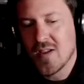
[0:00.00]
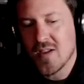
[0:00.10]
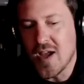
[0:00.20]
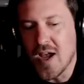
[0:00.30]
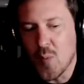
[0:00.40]

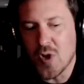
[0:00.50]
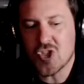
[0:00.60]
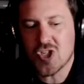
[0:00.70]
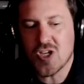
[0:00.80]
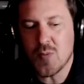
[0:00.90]
how
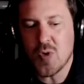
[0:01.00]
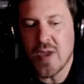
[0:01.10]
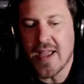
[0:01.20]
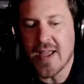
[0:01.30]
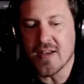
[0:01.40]
much time you
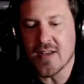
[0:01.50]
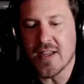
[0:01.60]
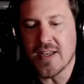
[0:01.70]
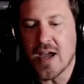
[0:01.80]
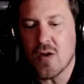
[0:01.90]
had,
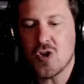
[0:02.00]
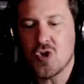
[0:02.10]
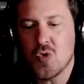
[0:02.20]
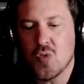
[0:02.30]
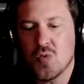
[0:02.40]
and how
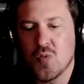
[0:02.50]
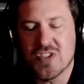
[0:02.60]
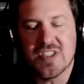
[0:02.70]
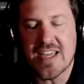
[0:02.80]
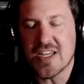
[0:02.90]

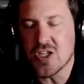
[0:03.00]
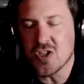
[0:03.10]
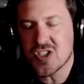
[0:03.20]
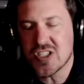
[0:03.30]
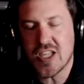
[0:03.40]
was that an
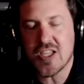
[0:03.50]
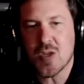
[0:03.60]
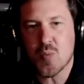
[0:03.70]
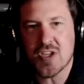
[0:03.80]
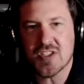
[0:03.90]
insanely
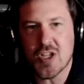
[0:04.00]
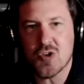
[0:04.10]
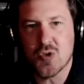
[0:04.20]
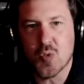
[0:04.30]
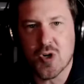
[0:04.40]
compressed
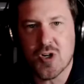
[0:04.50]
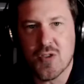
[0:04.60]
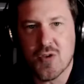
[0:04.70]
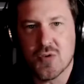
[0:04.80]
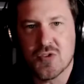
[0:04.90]
schedule to work
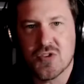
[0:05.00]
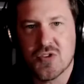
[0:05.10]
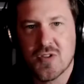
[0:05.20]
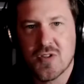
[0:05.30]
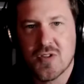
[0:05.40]
on those
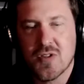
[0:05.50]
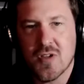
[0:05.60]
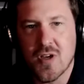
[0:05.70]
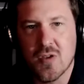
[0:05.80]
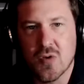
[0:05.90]

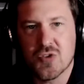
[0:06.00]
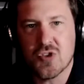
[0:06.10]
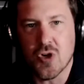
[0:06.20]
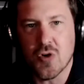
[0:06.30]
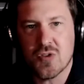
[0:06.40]

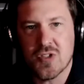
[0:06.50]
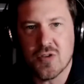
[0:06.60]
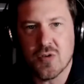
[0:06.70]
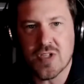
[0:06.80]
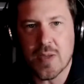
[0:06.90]
shows, on
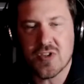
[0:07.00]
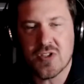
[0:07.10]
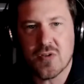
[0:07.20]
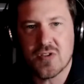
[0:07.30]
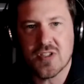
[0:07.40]
those
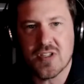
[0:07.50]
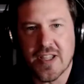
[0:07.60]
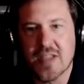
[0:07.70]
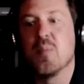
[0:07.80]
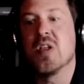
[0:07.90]
episodes, and to
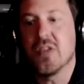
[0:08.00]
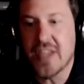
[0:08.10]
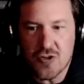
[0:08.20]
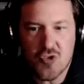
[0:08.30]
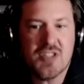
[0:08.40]
like build
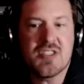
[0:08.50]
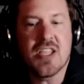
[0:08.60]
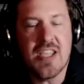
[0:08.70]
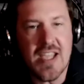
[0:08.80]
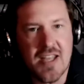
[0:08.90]
that trust
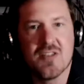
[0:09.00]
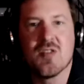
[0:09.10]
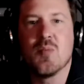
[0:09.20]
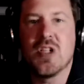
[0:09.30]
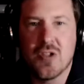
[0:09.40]
again, and to
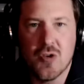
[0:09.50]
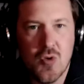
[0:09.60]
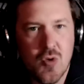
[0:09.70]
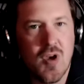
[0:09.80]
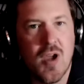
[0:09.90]
build a
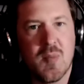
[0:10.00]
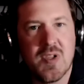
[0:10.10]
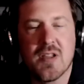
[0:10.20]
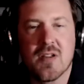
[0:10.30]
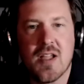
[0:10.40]
new
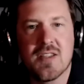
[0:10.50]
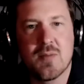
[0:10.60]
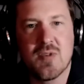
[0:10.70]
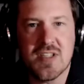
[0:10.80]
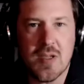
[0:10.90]

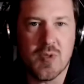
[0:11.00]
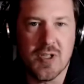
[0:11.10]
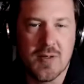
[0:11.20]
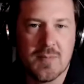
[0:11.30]
concept and template?